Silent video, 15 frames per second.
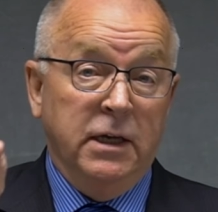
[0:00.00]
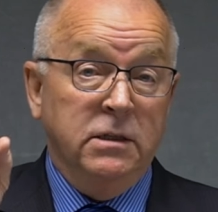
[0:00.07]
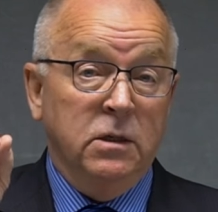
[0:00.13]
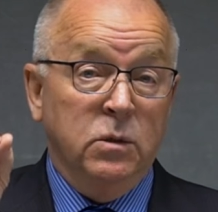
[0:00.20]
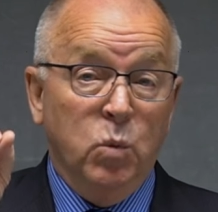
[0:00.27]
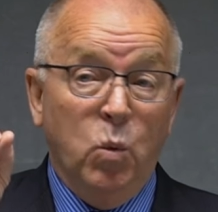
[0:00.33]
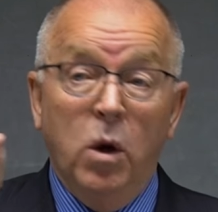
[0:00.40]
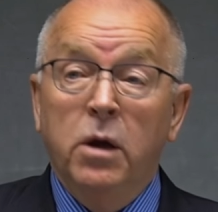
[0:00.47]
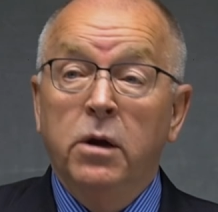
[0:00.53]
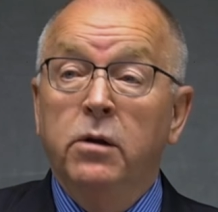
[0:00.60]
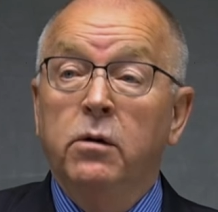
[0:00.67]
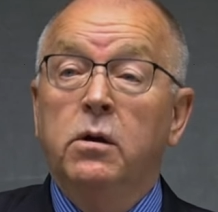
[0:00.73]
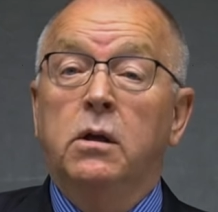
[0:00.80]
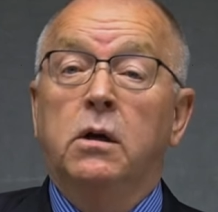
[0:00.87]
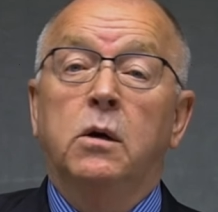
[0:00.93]
is one
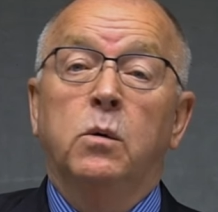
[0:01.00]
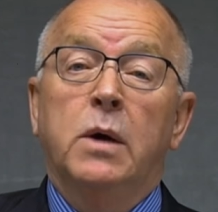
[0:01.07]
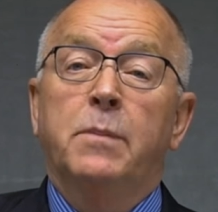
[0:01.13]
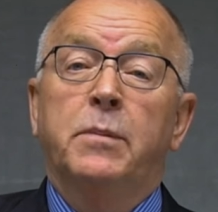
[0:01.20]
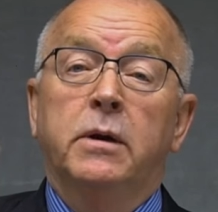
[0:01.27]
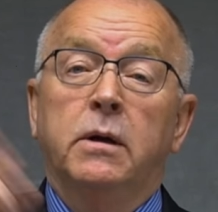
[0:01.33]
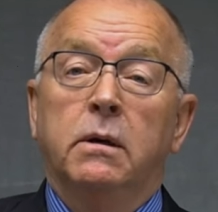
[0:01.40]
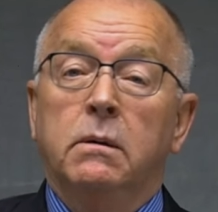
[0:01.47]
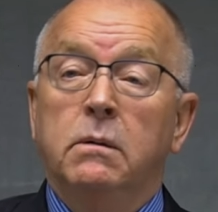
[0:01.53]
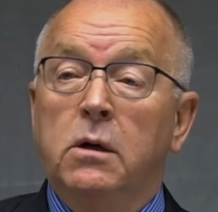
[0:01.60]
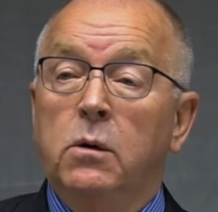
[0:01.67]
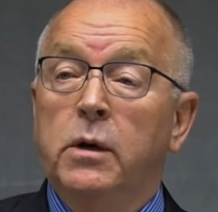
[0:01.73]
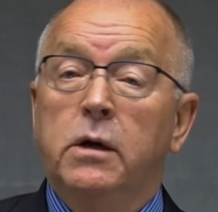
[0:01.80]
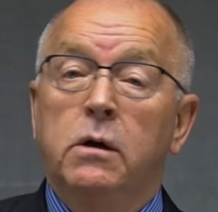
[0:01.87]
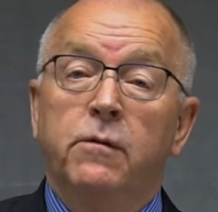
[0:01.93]
nuclear weapon
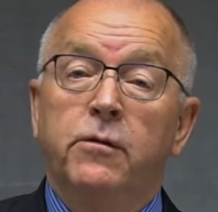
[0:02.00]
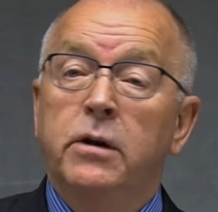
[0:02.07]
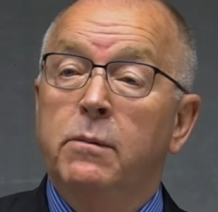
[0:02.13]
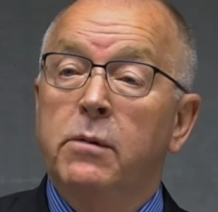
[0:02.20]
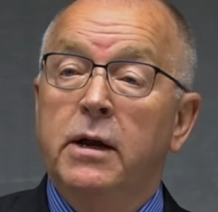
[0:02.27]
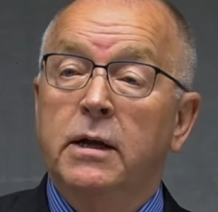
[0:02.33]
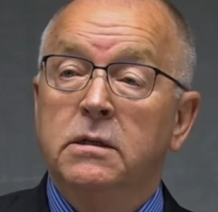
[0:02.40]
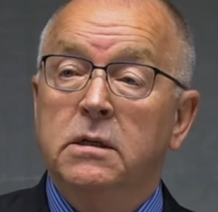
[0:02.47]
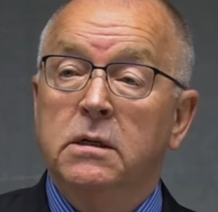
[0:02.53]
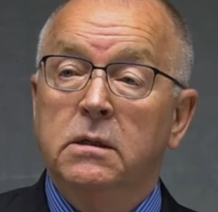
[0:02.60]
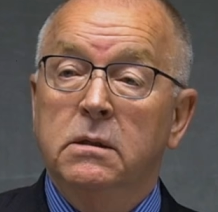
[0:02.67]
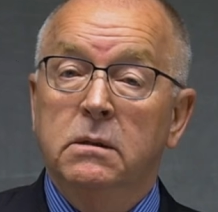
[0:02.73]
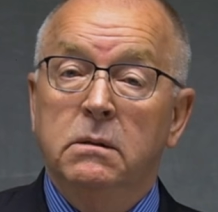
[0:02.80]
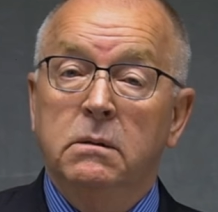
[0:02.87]
going over Nebraska